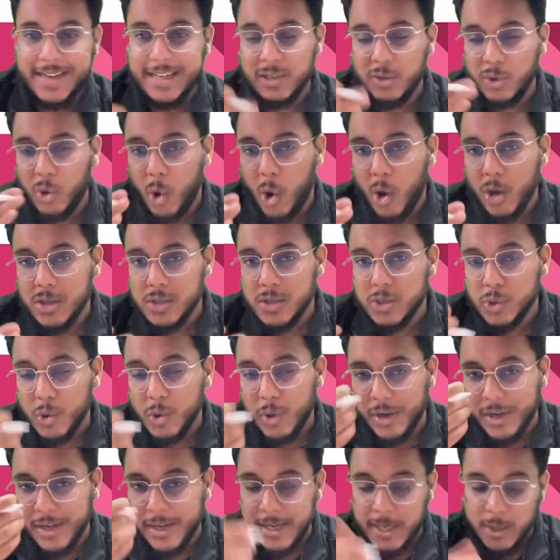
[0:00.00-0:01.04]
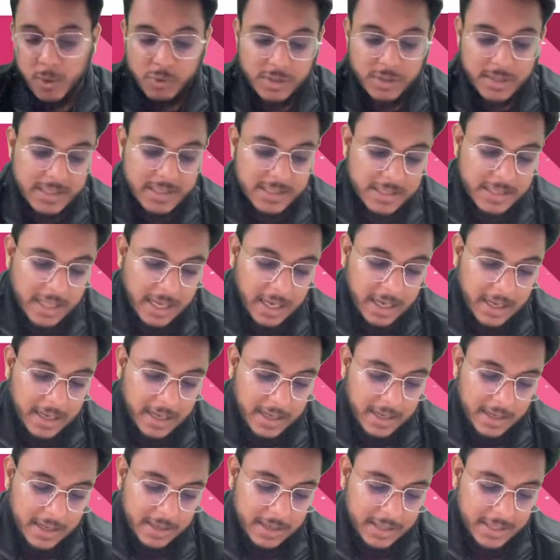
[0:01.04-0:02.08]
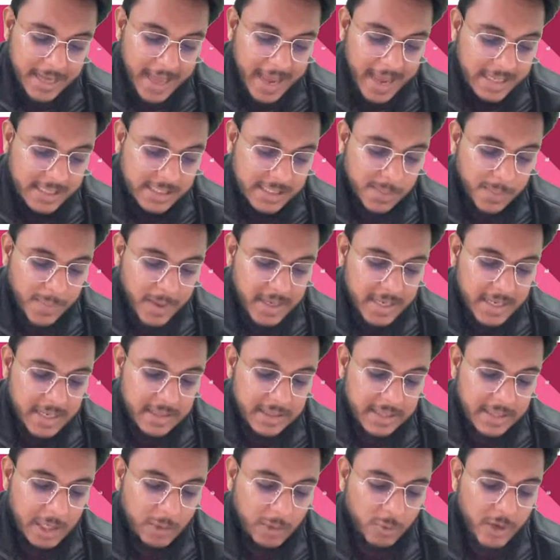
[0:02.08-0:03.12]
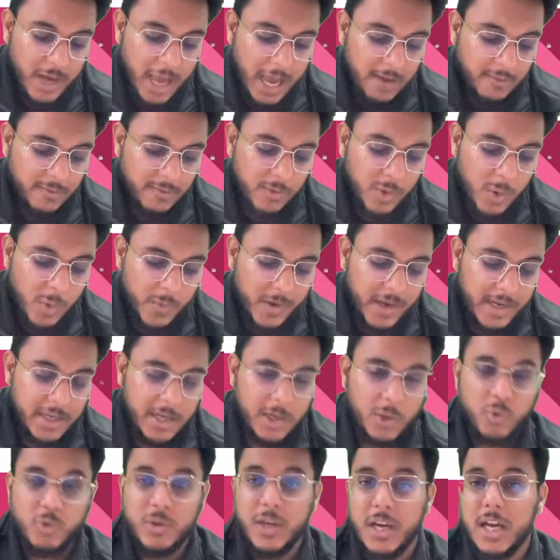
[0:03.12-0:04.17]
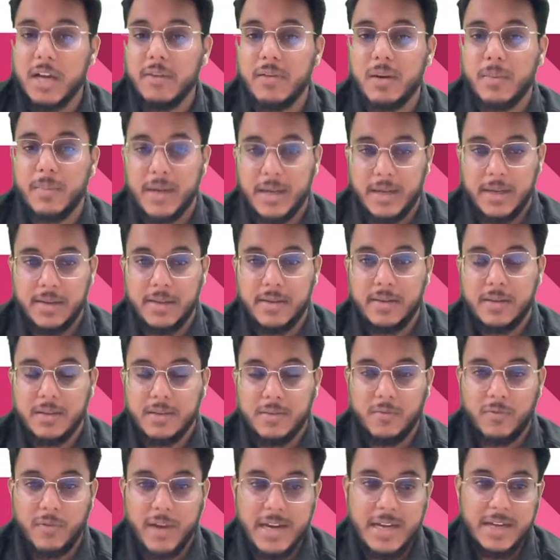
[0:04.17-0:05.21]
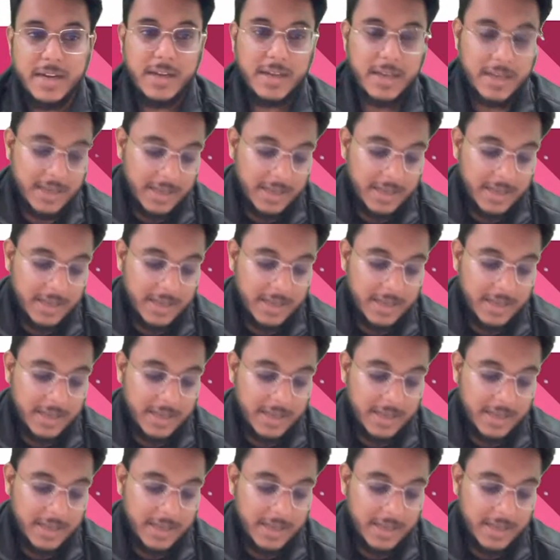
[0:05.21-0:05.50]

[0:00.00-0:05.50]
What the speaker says: it also reduces the tax money that would have went to the government. Fine.